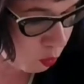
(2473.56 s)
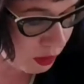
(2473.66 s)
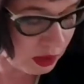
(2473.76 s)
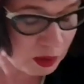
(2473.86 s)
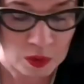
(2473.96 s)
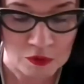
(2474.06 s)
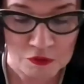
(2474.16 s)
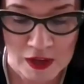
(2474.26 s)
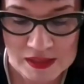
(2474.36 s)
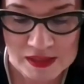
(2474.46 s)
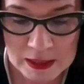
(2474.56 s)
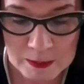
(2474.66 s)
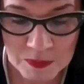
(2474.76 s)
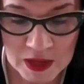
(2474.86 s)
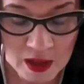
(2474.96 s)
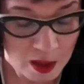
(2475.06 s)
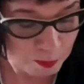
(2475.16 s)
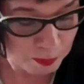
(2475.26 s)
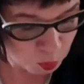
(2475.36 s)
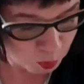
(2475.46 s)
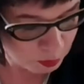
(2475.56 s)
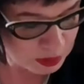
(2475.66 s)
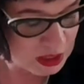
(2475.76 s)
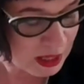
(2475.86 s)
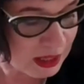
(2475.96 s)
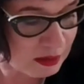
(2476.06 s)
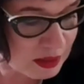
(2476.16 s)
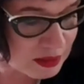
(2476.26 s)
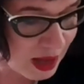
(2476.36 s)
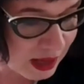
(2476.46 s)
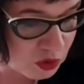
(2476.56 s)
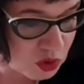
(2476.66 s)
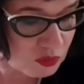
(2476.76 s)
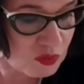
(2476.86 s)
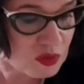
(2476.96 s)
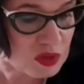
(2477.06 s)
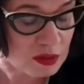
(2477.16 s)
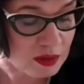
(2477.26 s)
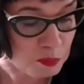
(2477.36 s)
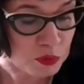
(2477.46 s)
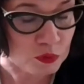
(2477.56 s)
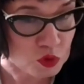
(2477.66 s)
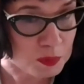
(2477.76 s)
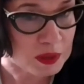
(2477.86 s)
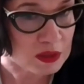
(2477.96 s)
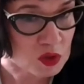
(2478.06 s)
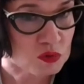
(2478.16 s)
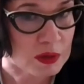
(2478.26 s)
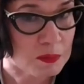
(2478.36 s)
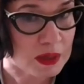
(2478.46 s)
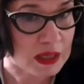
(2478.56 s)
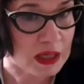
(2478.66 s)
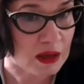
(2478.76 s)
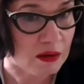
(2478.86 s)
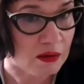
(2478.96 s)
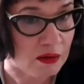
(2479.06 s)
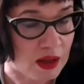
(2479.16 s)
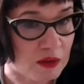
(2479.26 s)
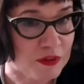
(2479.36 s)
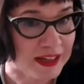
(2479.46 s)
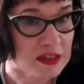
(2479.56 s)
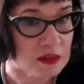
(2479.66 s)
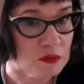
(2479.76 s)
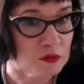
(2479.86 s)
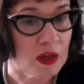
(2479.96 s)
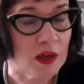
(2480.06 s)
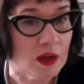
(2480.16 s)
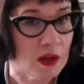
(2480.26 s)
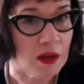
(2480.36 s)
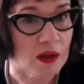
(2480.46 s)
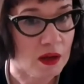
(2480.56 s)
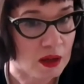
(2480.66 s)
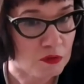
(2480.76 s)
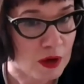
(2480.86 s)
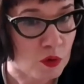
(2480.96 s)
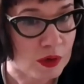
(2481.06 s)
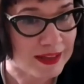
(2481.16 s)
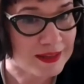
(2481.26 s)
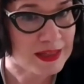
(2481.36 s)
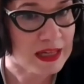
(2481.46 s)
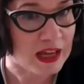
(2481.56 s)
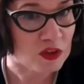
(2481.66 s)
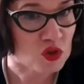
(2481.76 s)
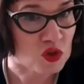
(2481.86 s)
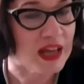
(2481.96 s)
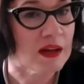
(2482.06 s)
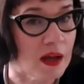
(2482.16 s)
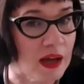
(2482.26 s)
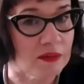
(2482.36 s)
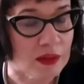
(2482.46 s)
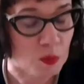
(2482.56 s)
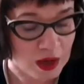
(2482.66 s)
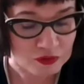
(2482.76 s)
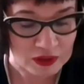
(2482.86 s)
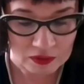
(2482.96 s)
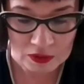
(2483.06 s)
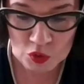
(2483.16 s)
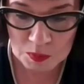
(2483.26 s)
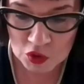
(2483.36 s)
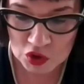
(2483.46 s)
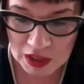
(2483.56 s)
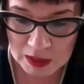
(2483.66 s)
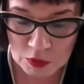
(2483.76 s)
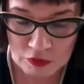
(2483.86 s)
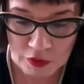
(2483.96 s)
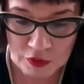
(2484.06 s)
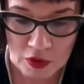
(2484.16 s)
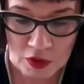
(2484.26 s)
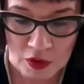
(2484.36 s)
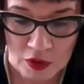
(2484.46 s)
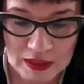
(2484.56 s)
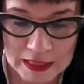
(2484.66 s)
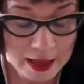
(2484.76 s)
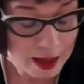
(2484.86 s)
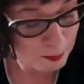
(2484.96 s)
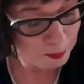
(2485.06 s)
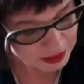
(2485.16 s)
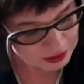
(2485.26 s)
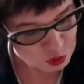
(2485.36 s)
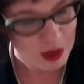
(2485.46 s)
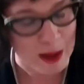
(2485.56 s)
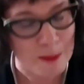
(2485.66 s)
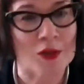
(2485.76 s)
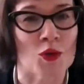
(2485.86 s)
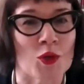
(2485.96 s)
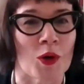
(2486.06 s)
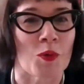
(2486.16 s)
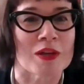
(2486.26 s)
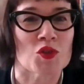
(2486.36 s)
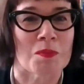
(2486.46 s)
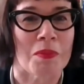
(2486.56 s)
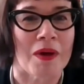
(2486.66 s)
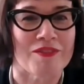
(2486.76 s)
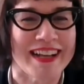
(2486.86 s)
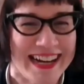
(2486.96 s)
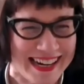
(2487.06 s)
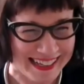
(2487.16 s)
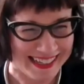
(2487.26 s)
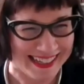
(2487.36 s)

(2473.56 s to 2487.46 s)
we face here. But where we take these actions, they prove to be extremely effective. If I look at steel and China, I think we have nothing to be ashamed of, on the contrary. But to come back to your question, Pavel,